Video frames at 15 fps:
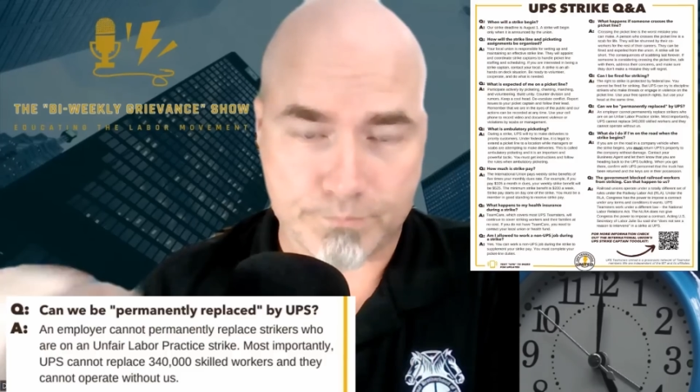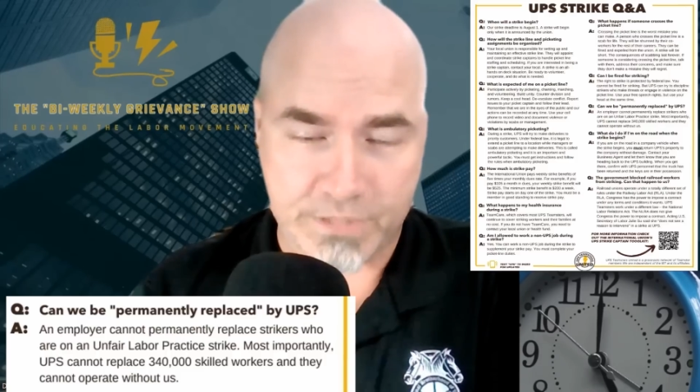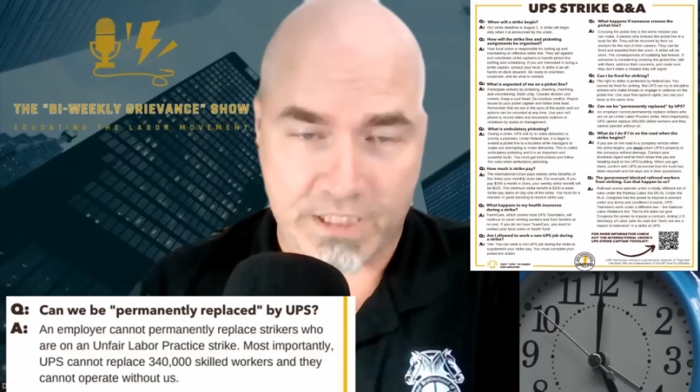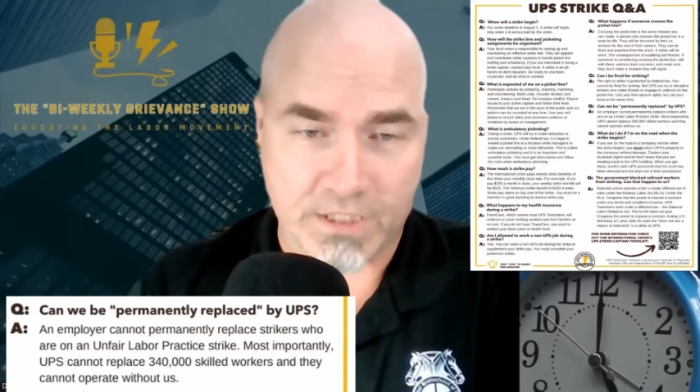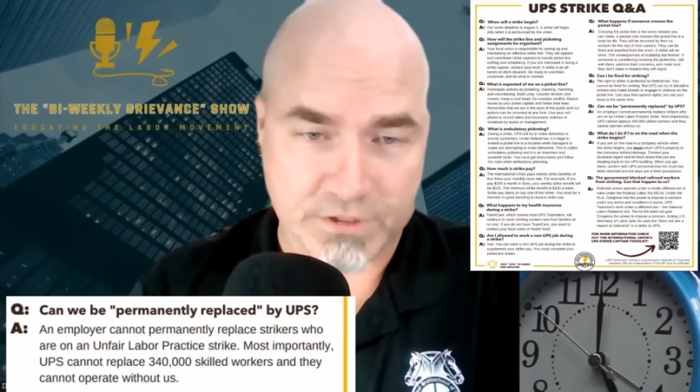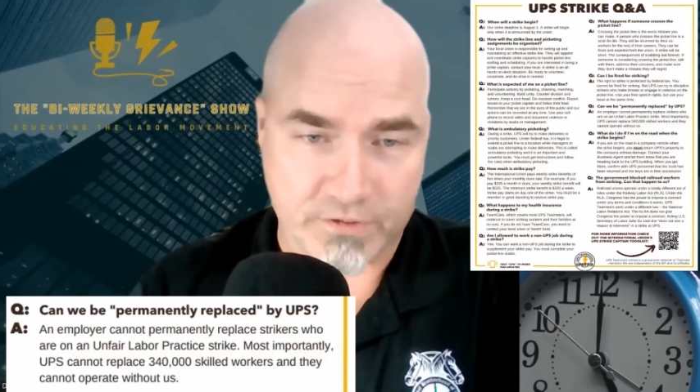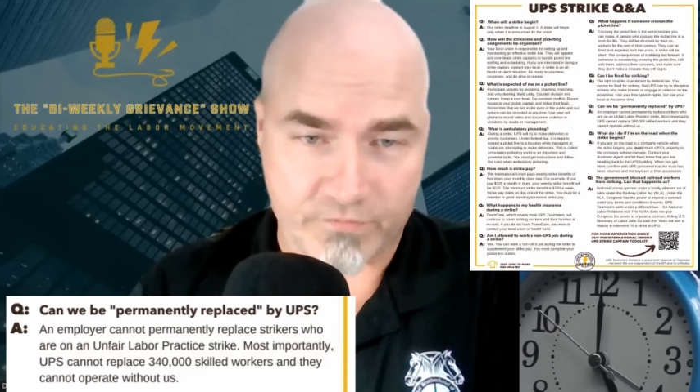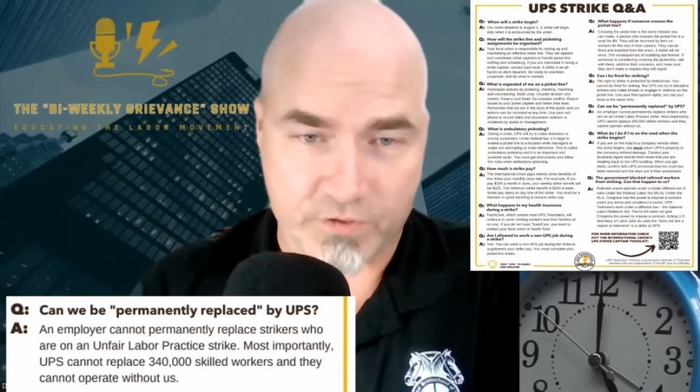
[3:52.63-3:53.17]

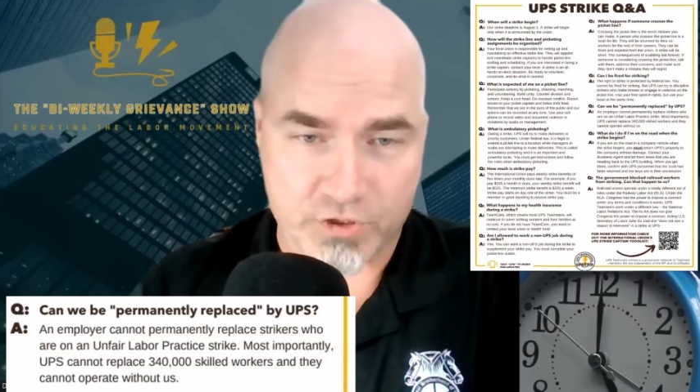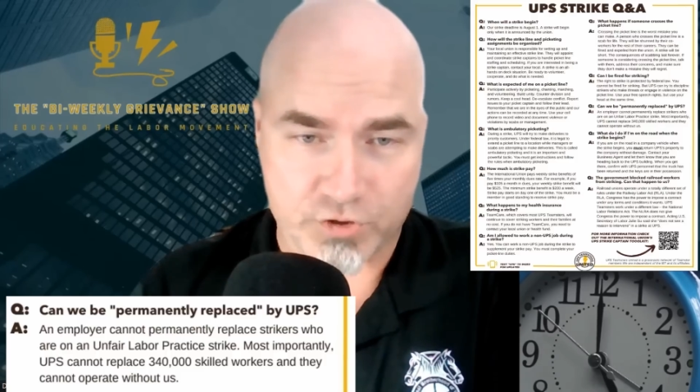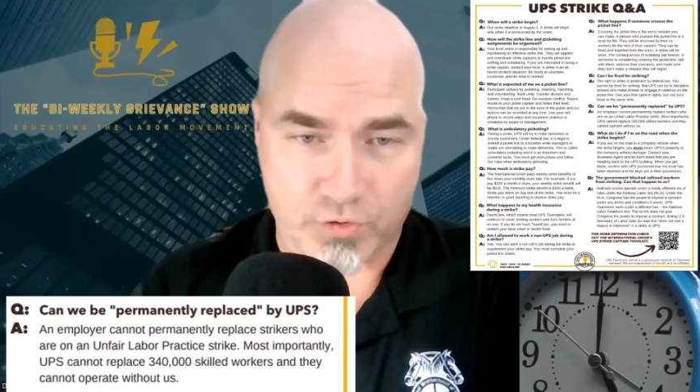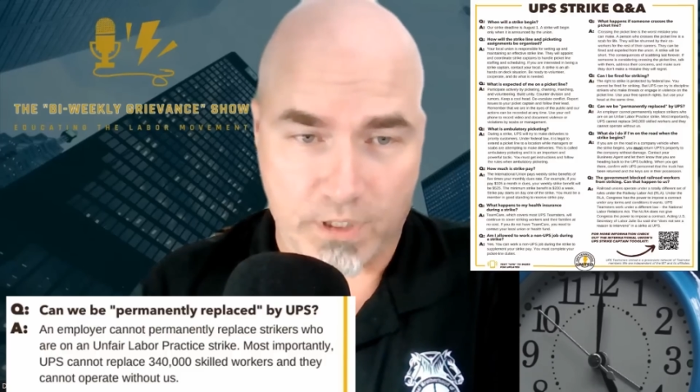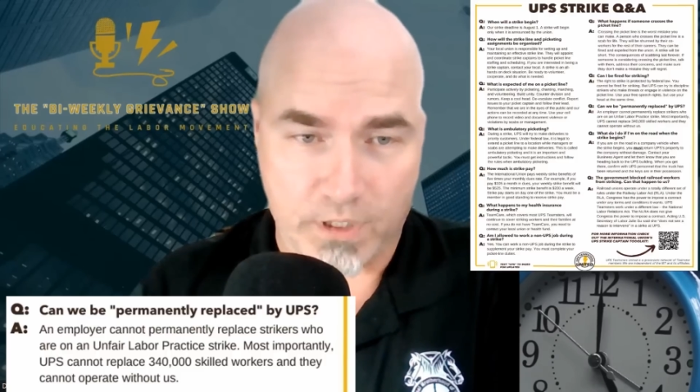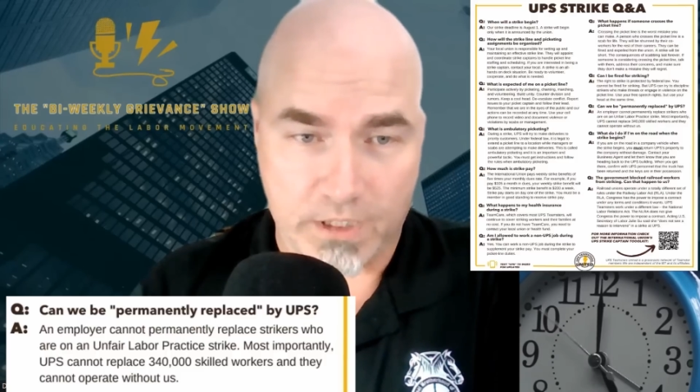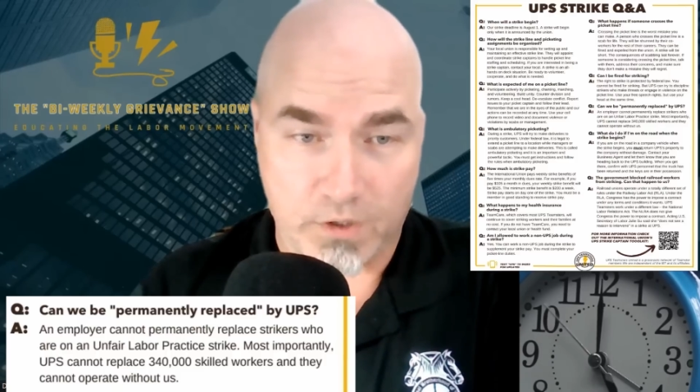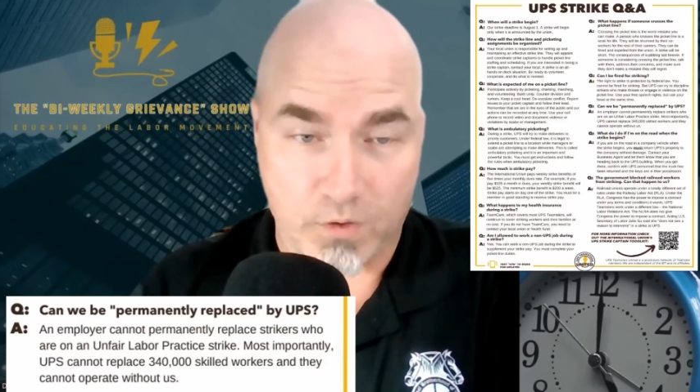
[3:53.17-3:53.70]
because of the
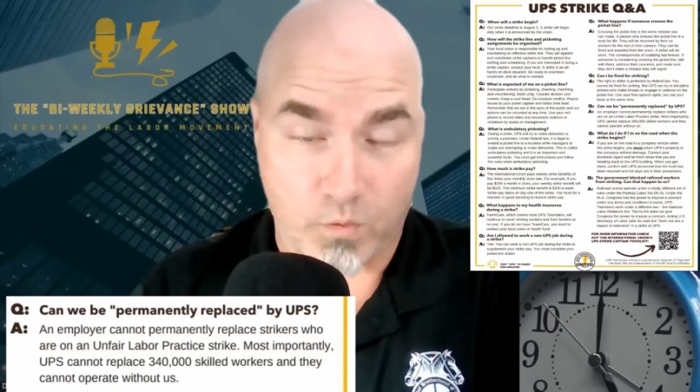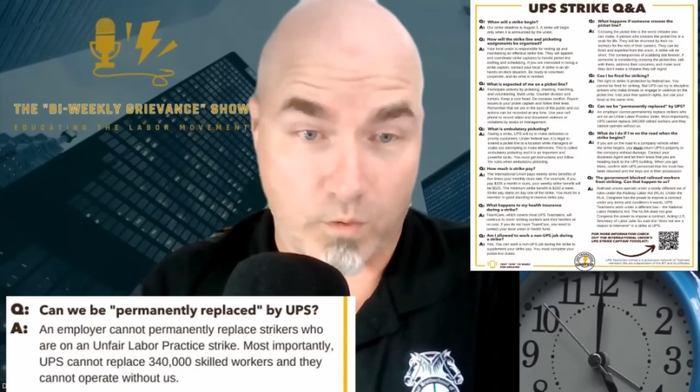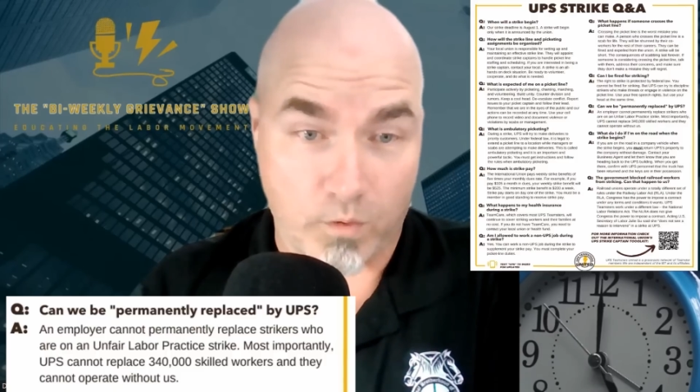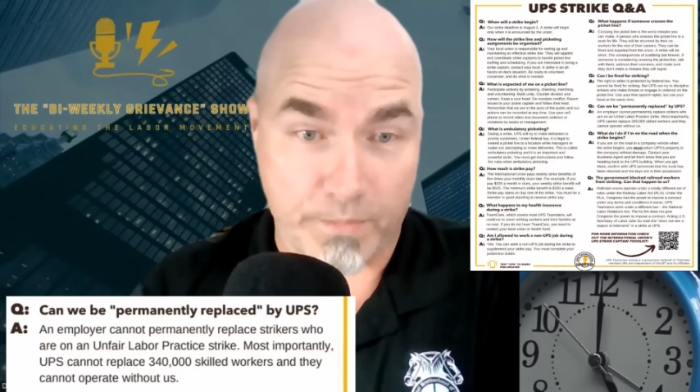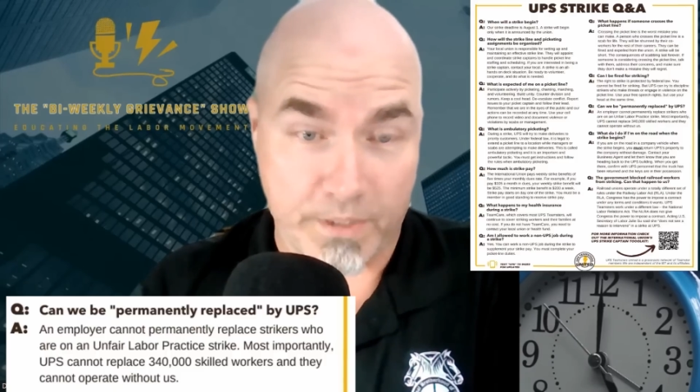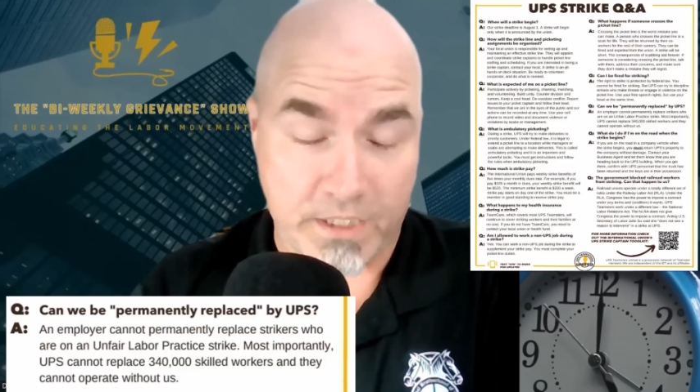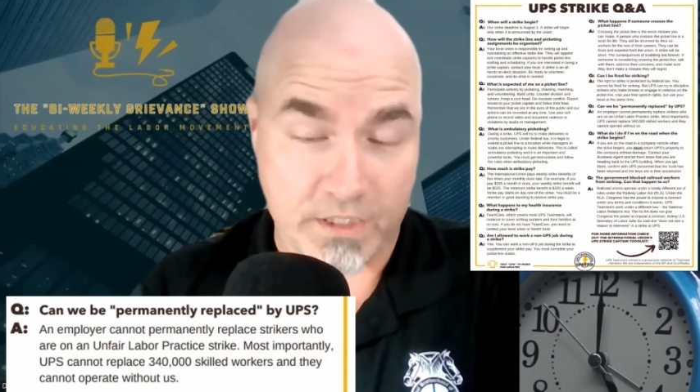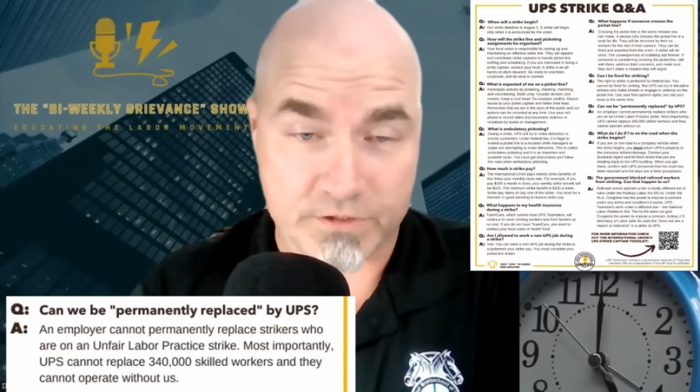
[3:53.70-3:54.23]
strike
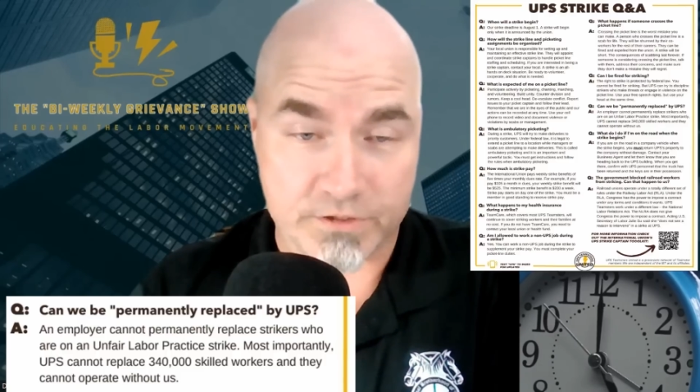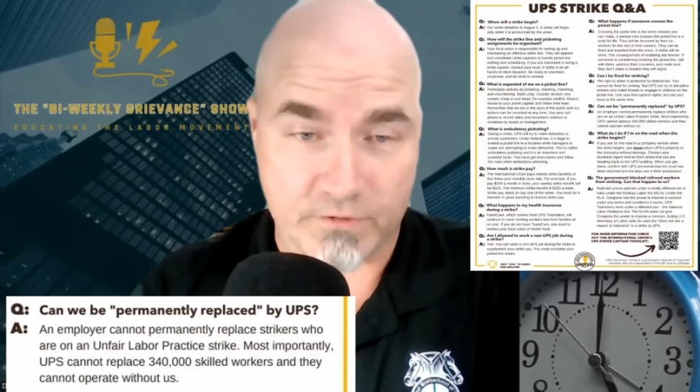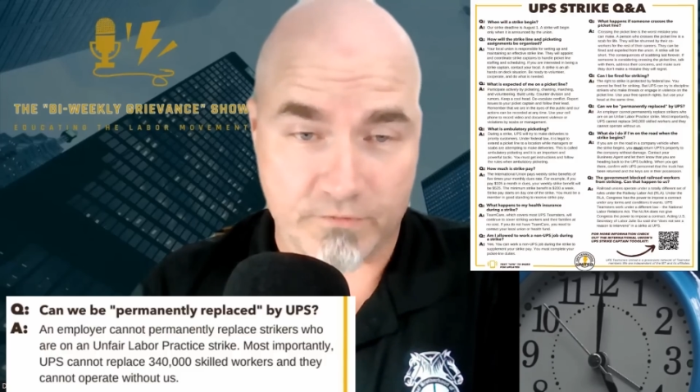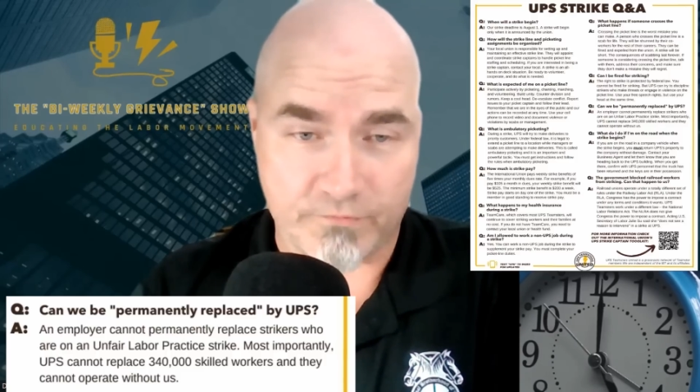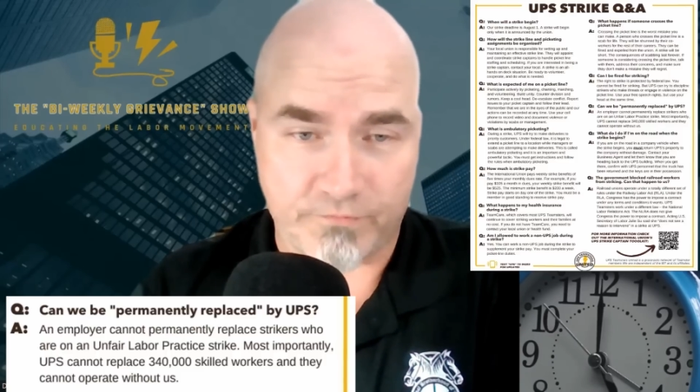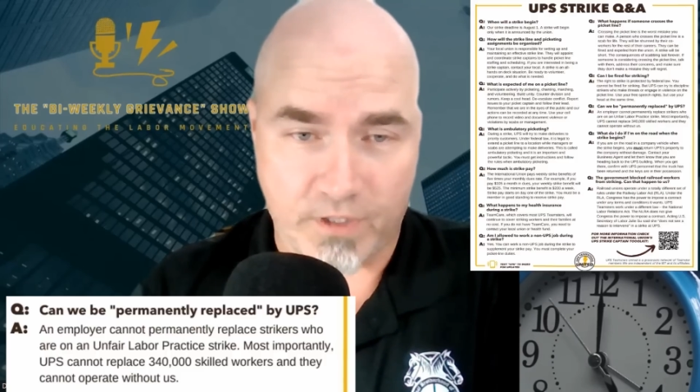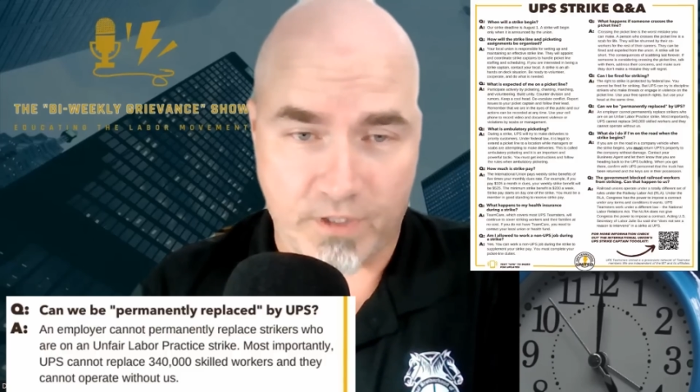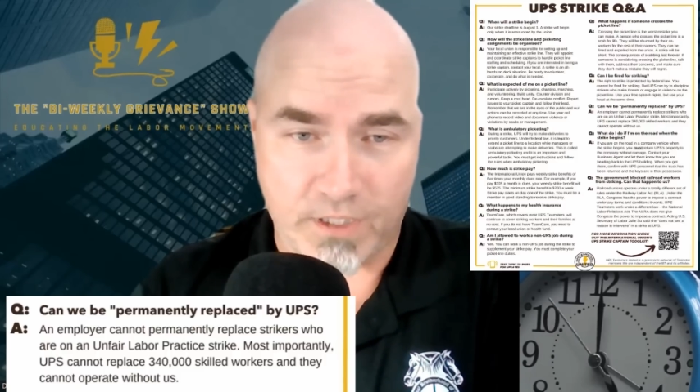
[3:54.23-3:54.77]
or because
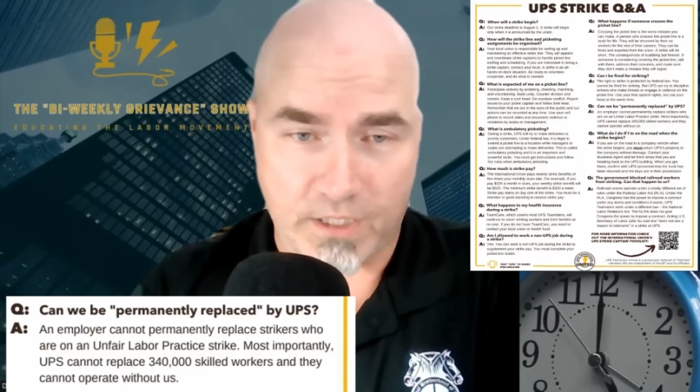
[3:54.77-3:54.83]
of